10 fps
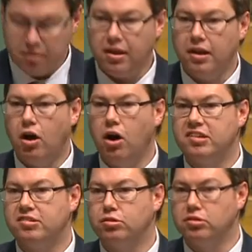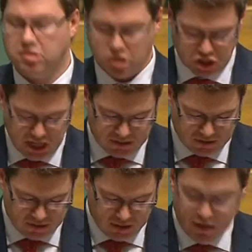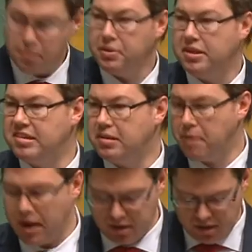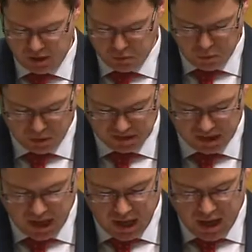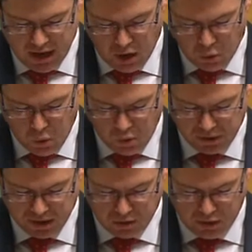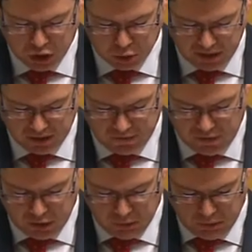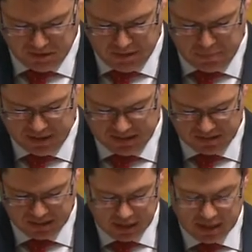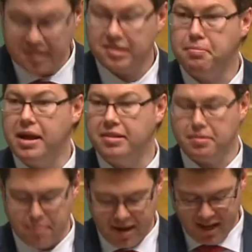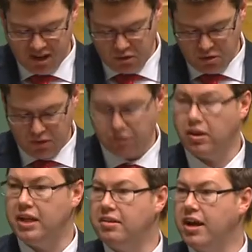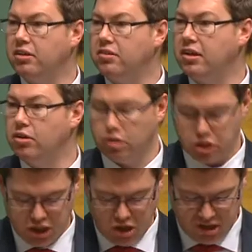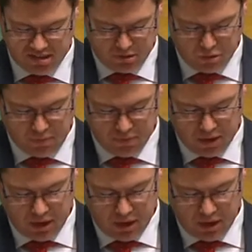10 high schools in Charlton participated in the awards, and I warmly congratulate the following recipients: Samantha Mayo of Glendale Technology High School,